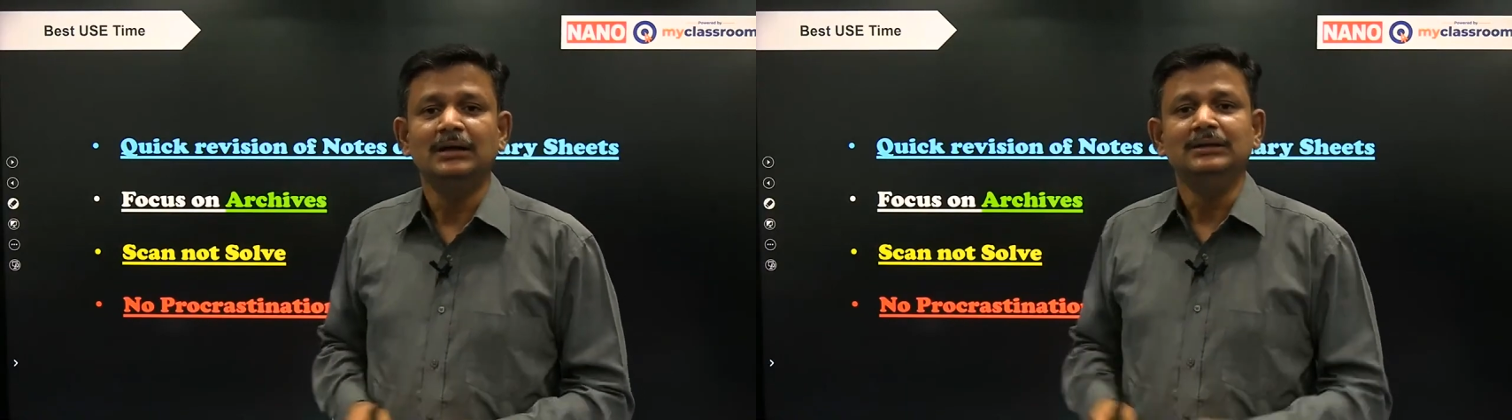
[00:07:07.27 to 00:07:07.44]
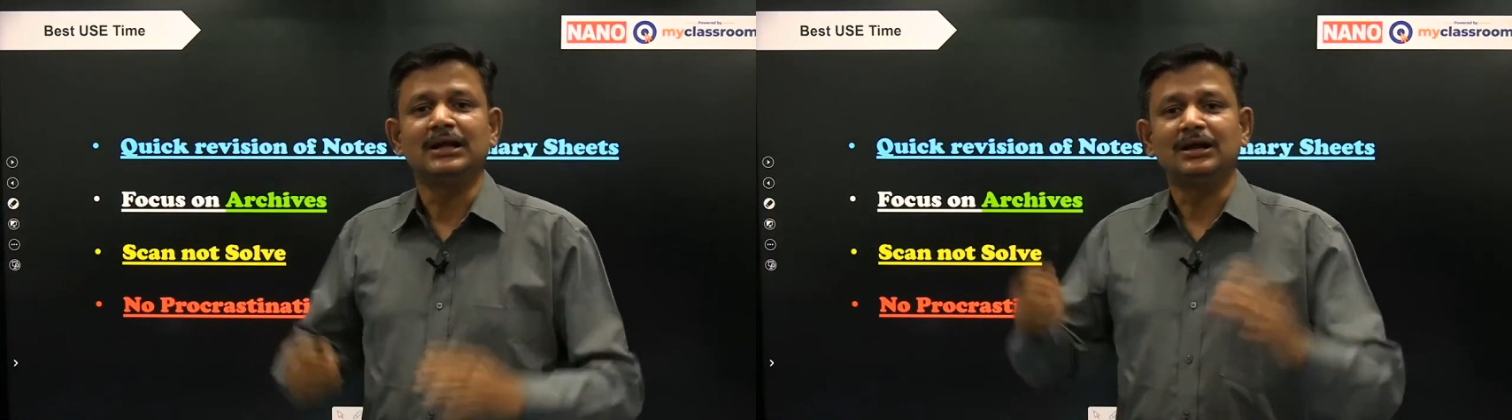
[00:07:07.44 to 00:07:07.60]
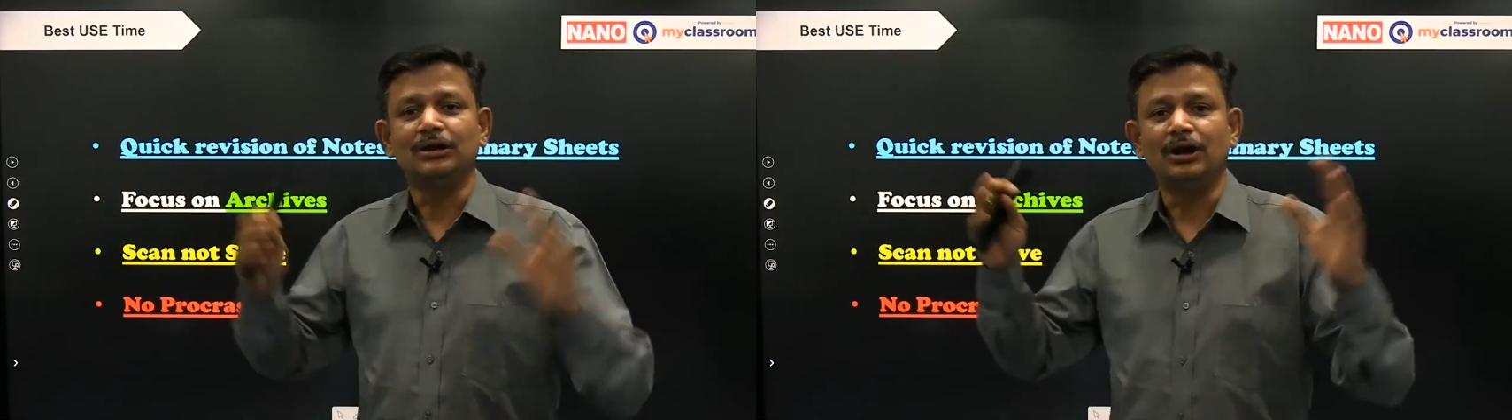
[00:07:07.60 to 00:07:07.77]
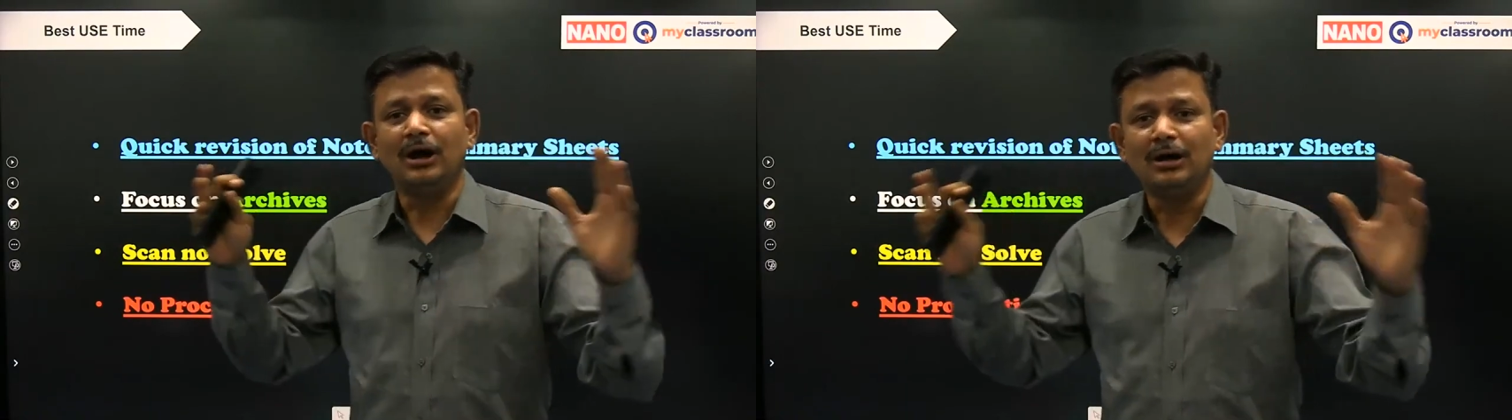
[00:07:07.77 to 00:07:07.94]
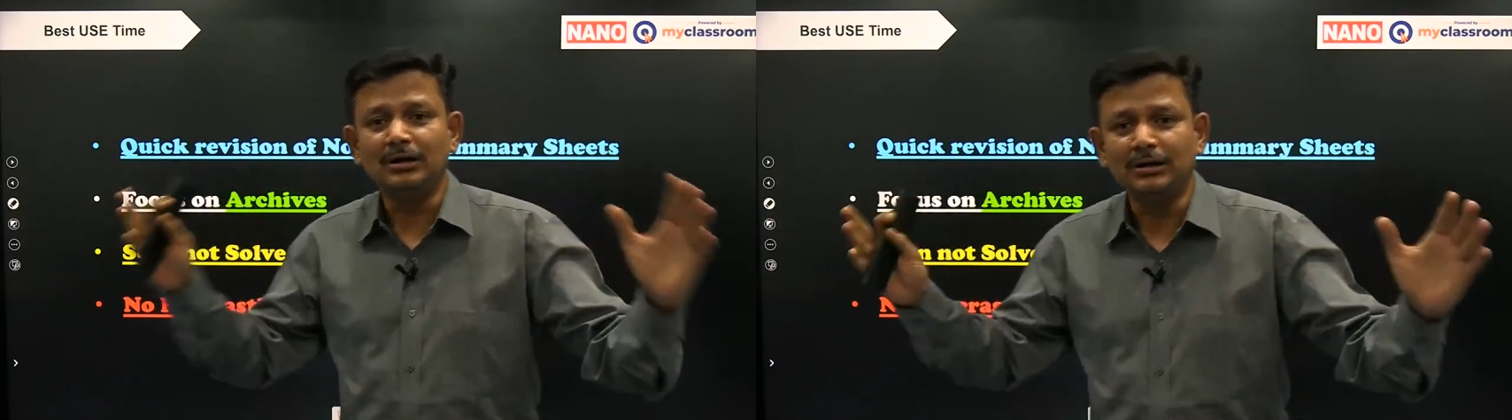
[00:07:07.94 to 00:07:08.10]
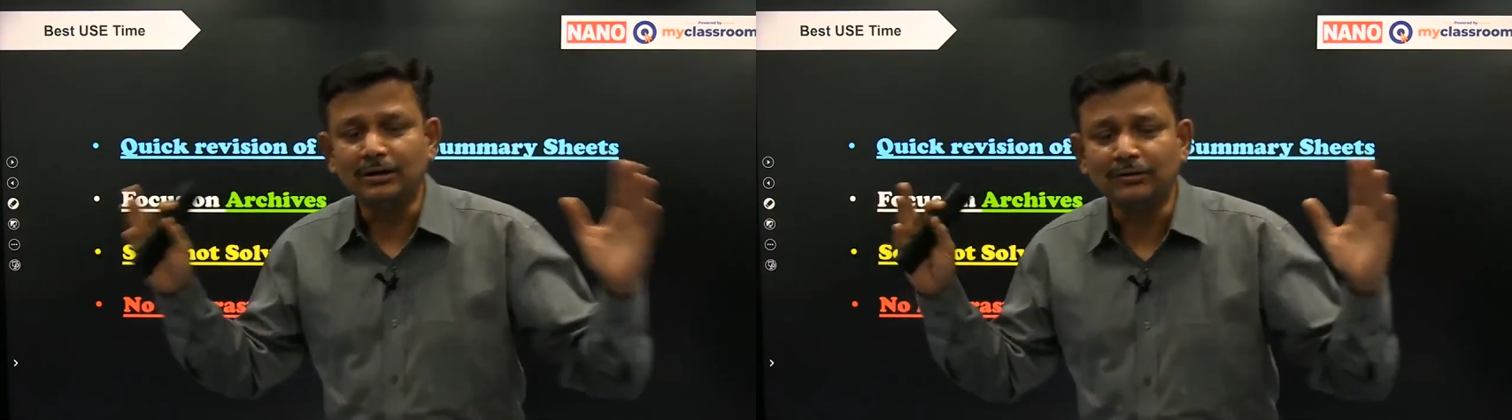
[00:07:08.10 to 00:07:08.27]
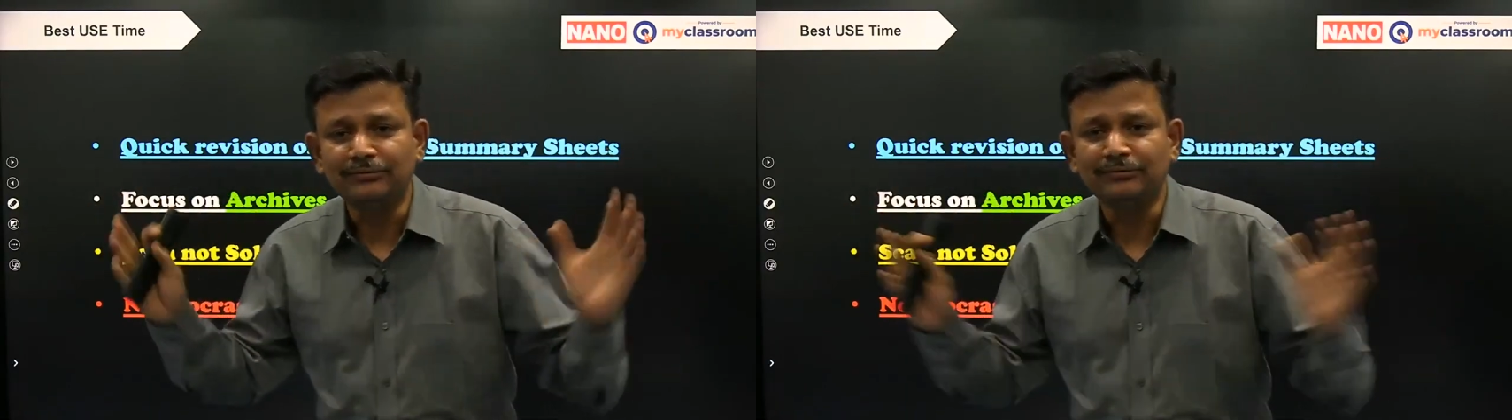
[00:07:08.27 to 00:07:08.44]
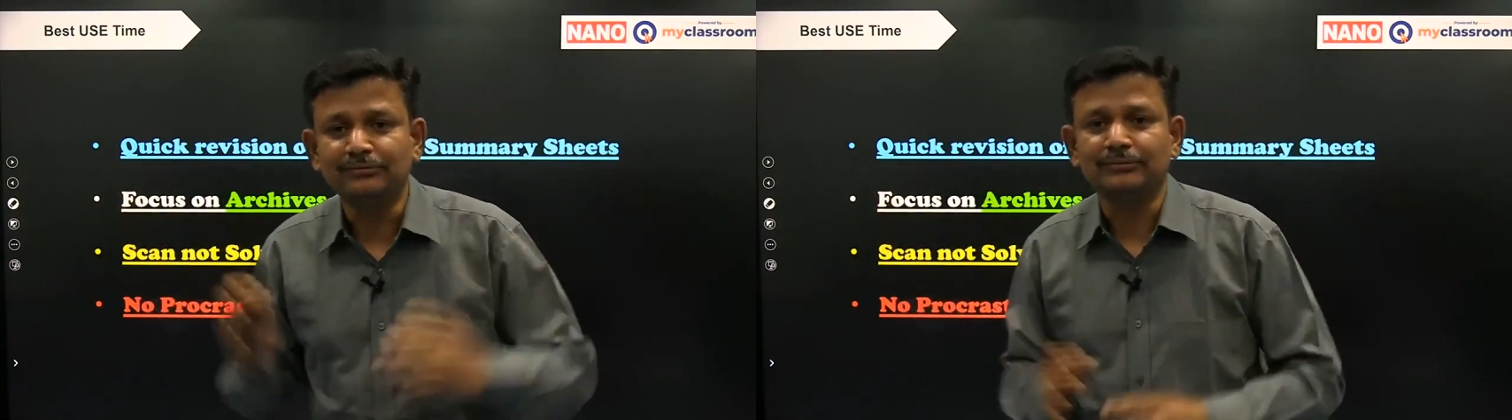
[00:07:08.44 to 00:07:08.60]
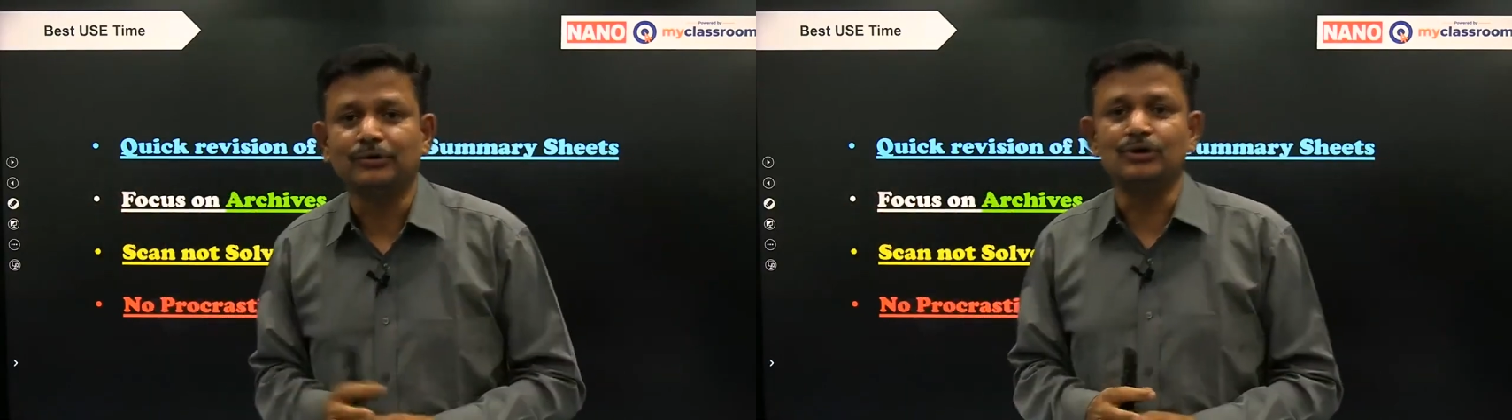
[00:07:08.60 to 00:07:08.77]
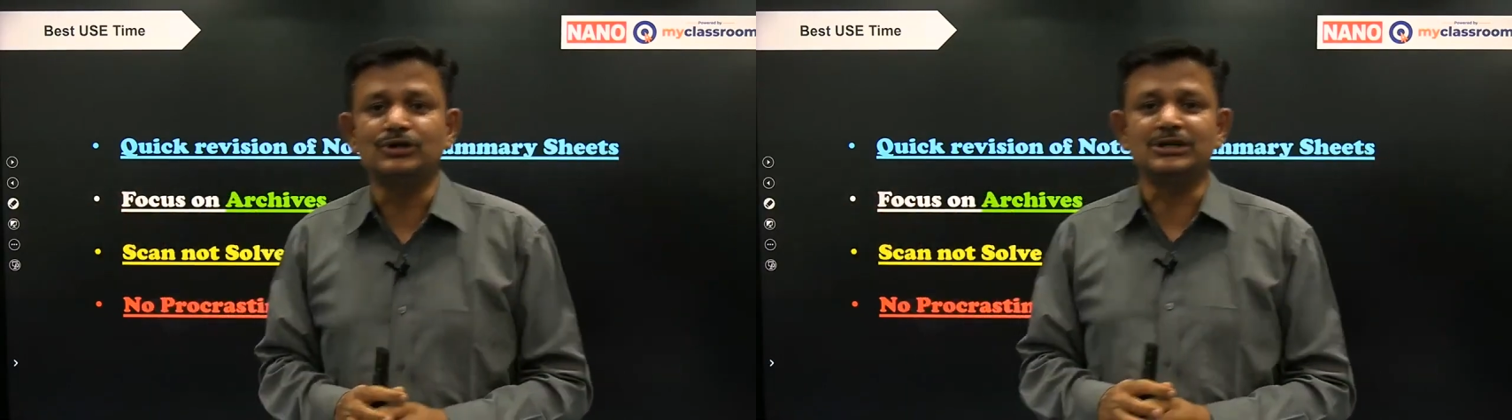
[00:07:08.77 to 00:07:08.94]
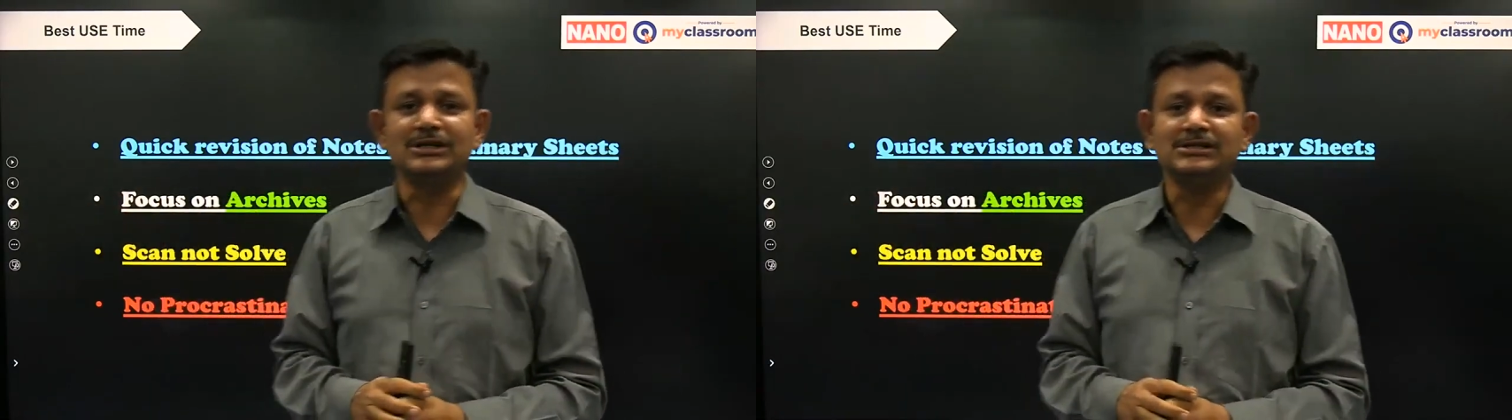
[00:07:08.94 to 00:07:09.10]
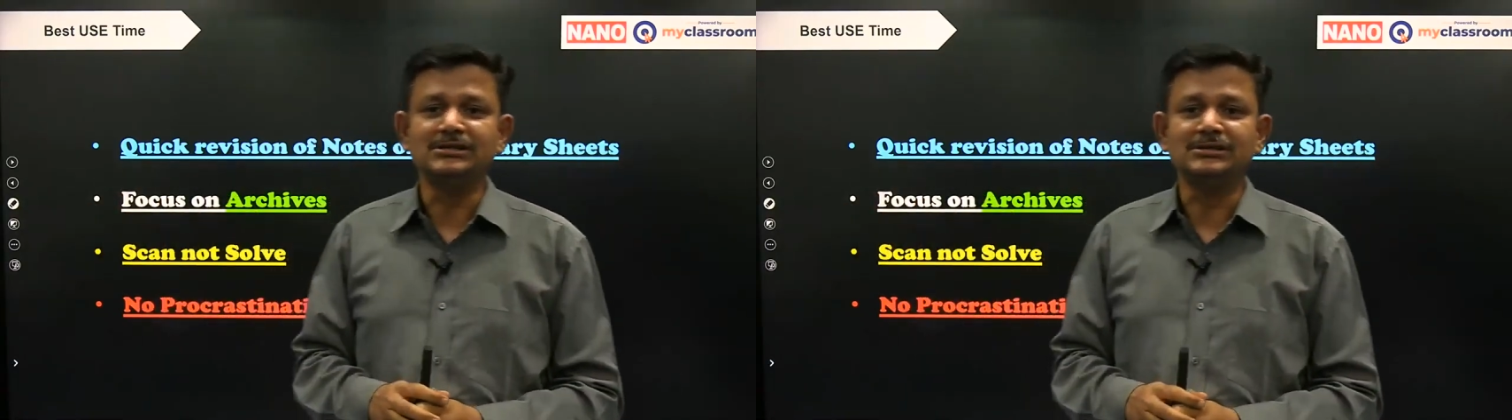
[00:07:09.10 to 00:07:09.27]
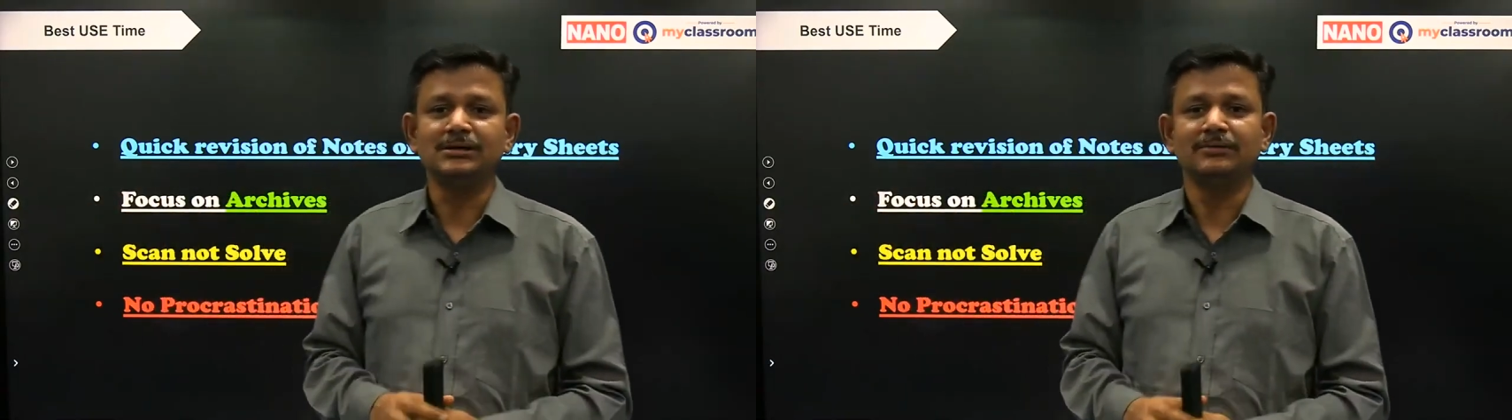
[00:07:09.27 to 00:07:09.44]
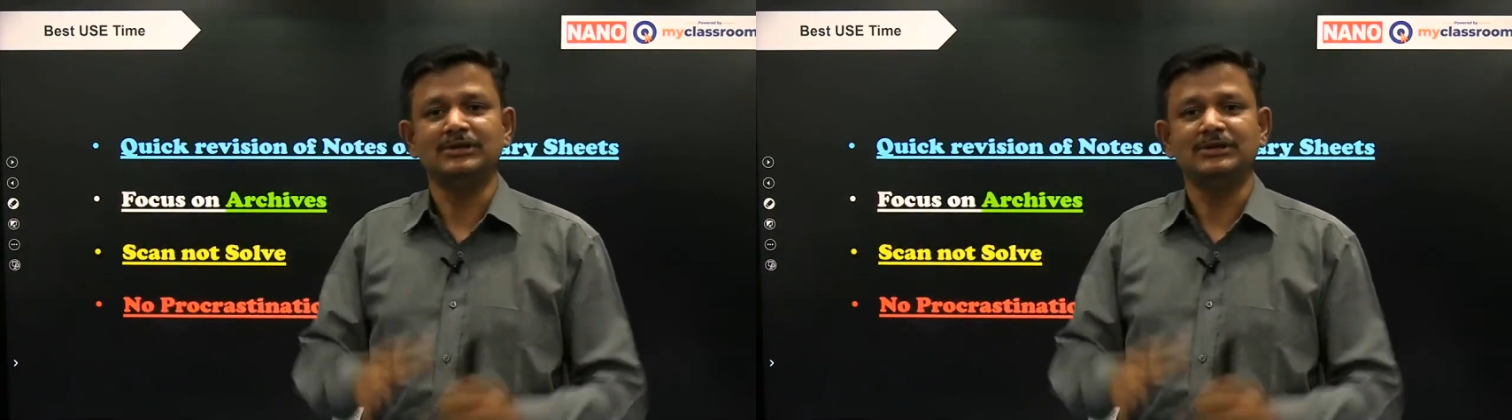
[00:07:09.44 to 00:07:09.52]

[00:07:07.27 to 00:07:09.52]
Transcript: There are lot of questions